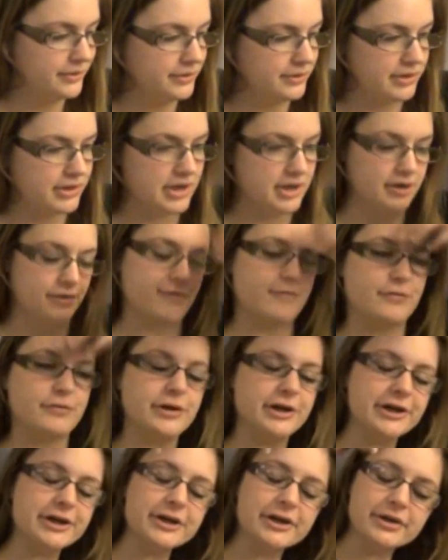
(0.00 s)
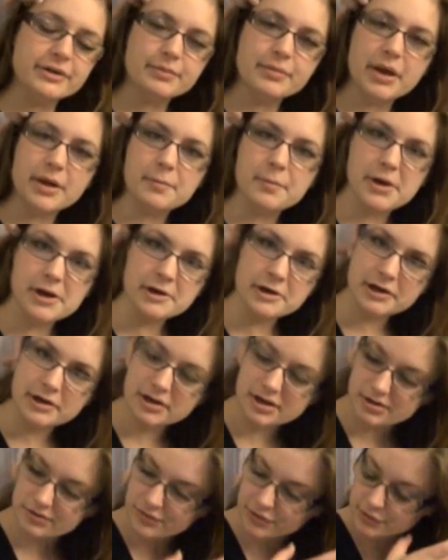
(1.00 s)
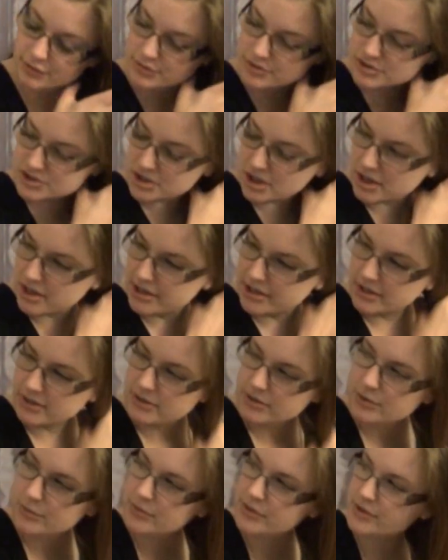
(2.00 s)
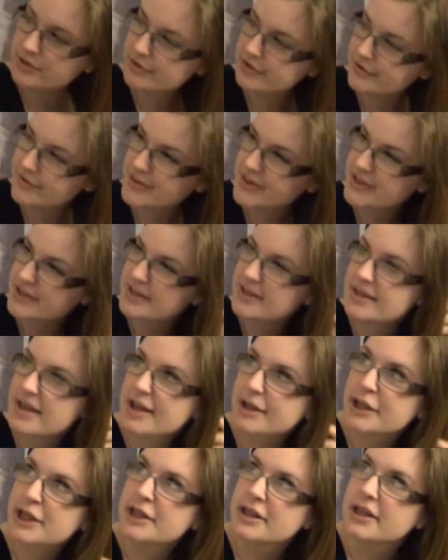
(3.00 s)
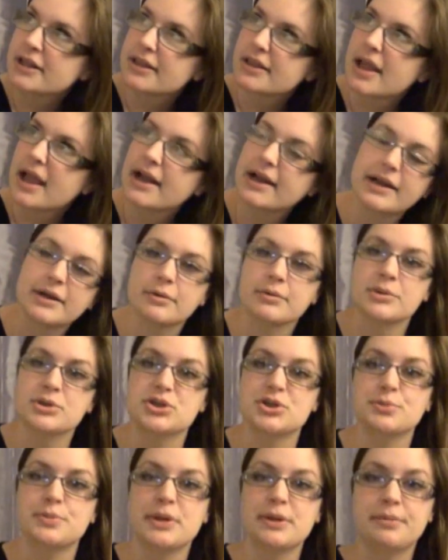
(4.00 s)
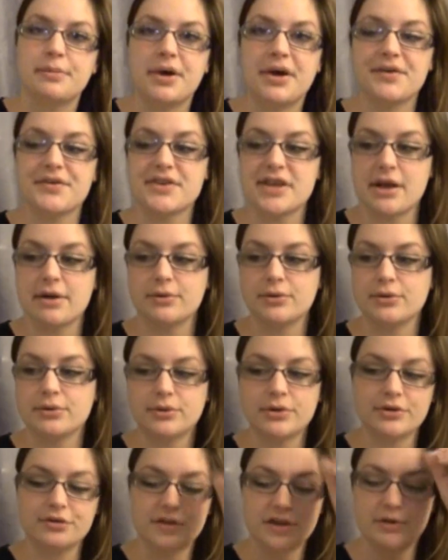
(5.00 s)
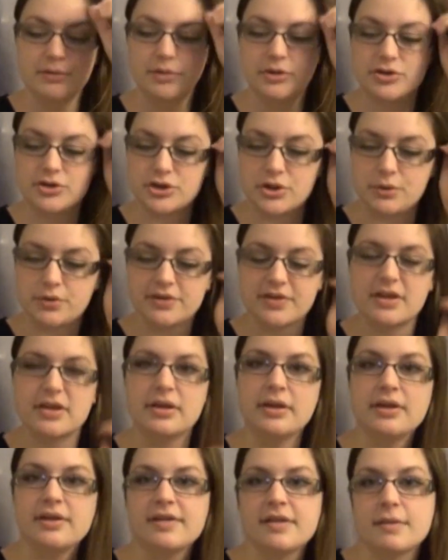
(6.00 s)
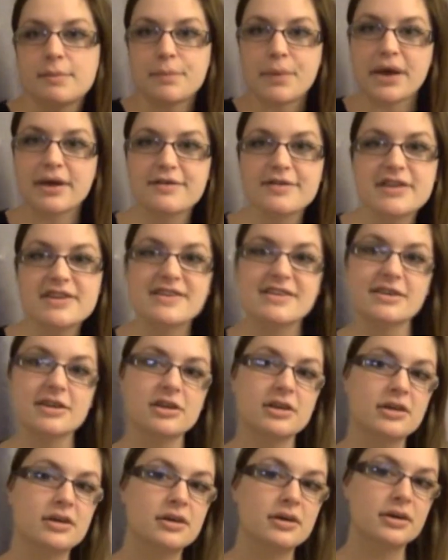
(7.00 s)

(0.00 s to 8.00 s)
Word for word: would look kind of weird, in my opinion, if it was shot indoors. I think the lighting would just be best outdoors. It would show its, its best.